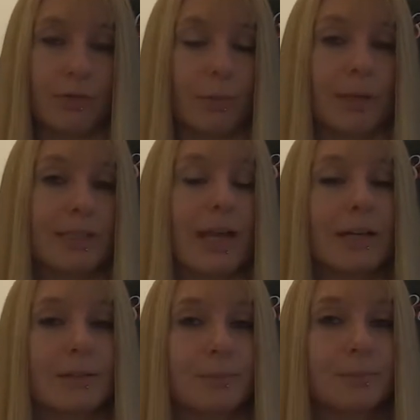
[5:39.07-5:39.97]
from my
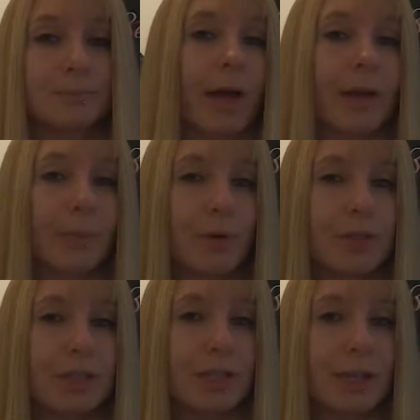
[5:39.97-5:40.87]
dad. I had a
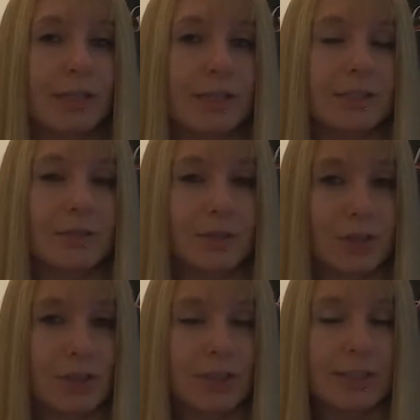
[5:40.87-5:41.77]
protein S
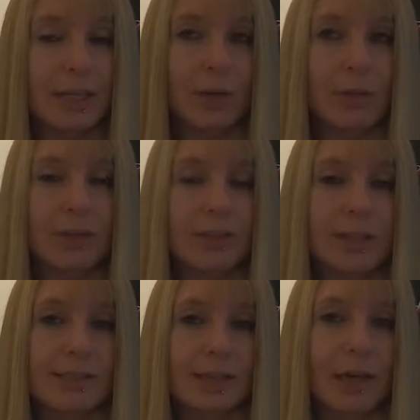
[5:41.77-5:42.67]
deficiency when the
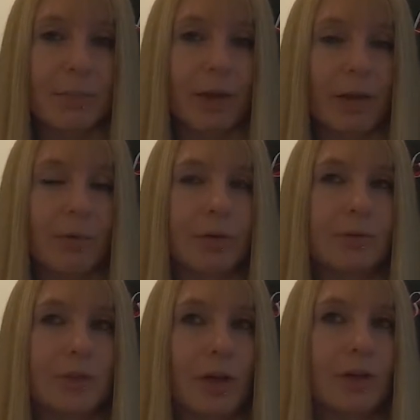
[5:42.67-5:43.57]
test came back, but it
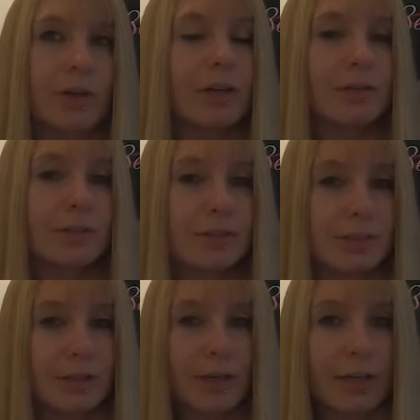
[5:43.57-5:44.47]
was only ever so
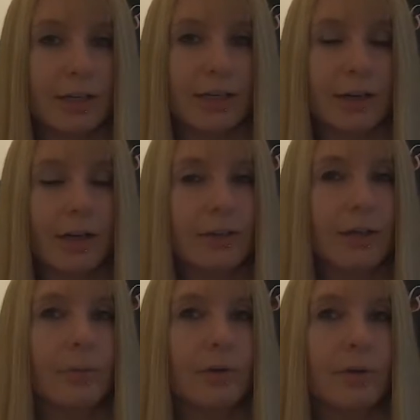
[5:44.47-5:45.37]
slightly, and
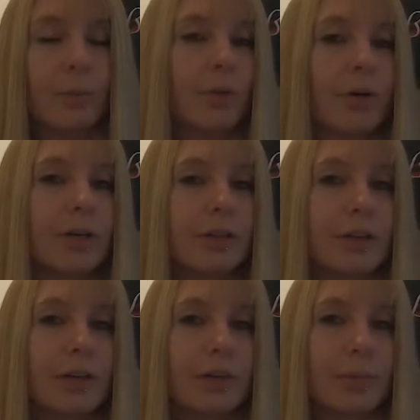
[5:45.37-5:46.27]
they were worried
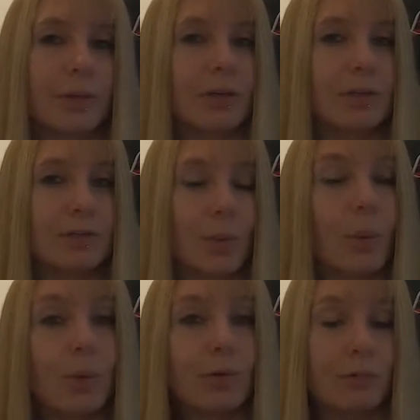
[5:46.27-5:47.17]
that because
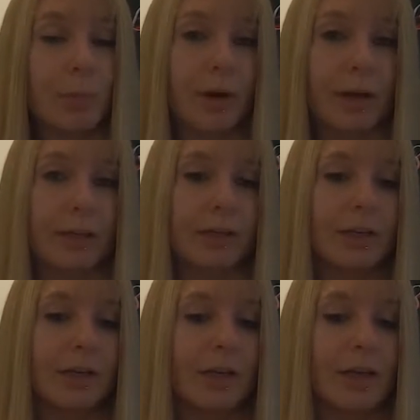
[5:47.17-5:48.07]
all of my
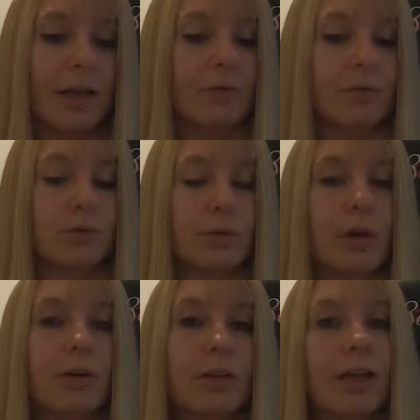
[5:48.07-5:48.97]
levels were
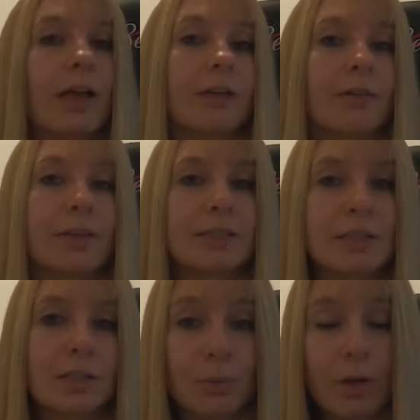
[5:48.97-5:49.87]
currently
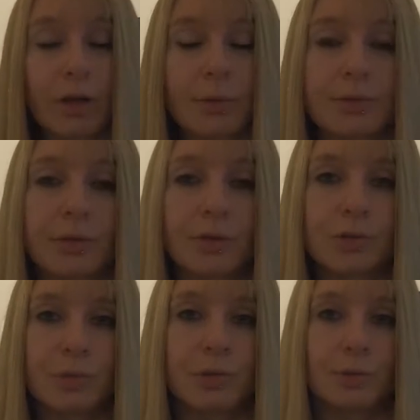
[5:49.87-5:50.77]
elevated while I was in
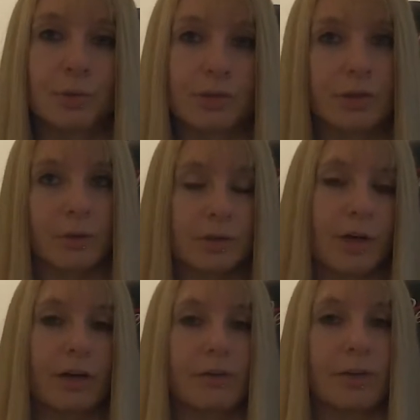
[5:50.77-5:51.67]
hospital, because I was
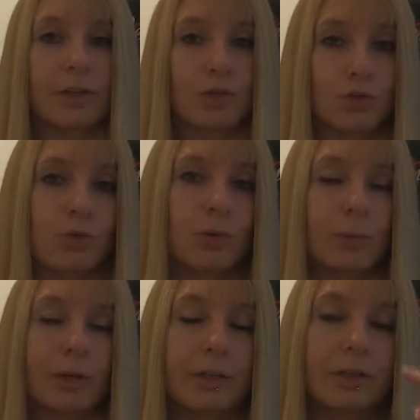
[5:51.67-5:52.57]
kind of in
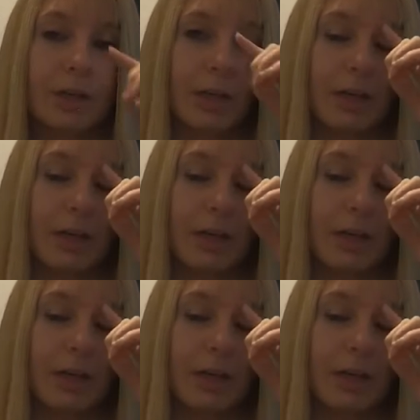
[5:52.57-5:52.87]
trauma,